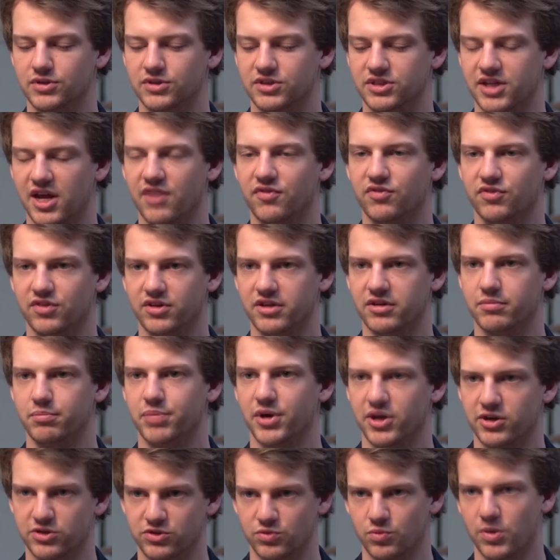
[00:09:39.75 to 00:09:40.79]
Definitely
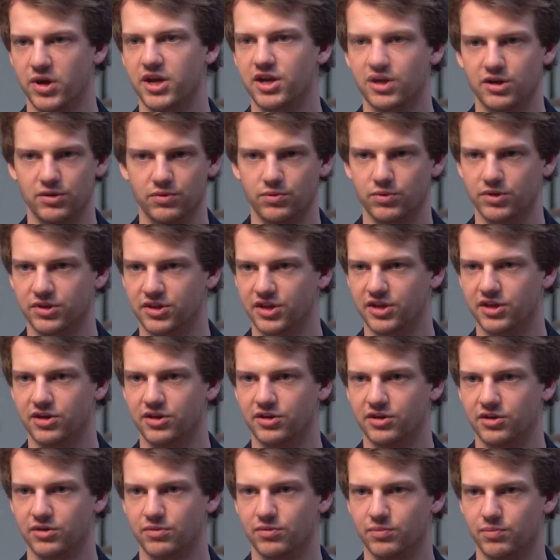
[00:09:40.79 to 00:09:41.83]
bears weight within
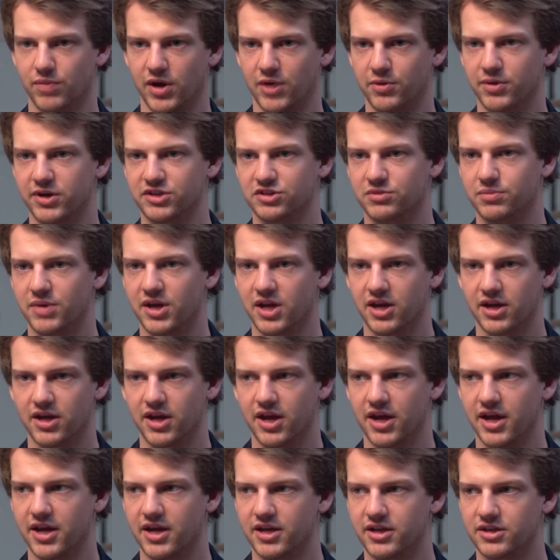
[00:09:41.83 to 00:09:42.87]
my resume,
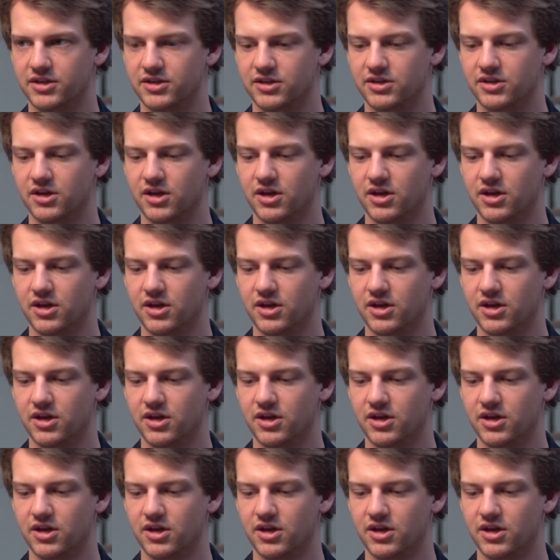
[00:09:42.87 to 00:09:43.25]
and